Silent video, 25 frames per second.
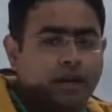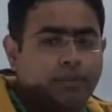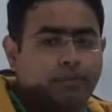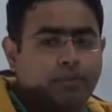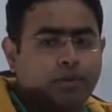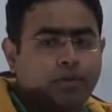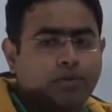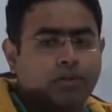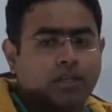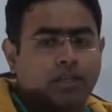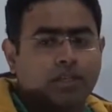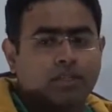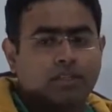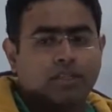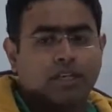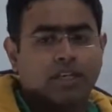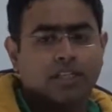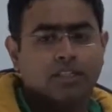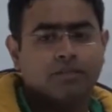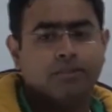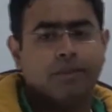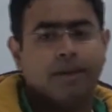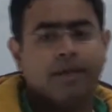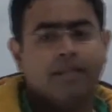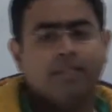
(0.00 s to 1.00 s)
help you in General
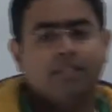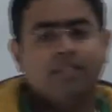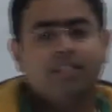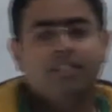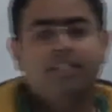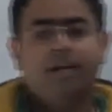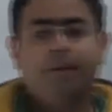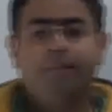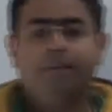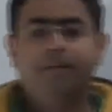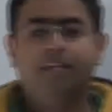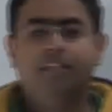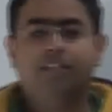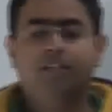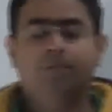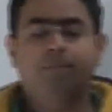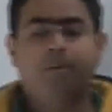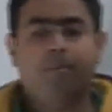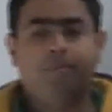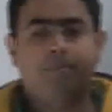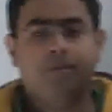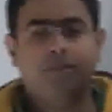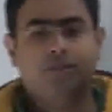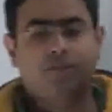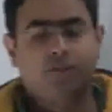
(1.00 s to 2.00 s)
Studies Mains examination
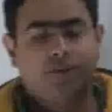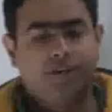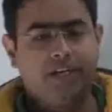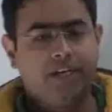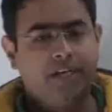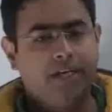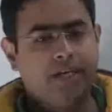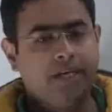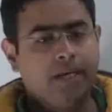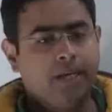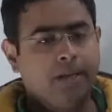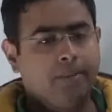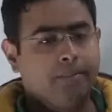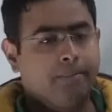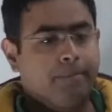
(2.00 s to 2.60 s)
paper three,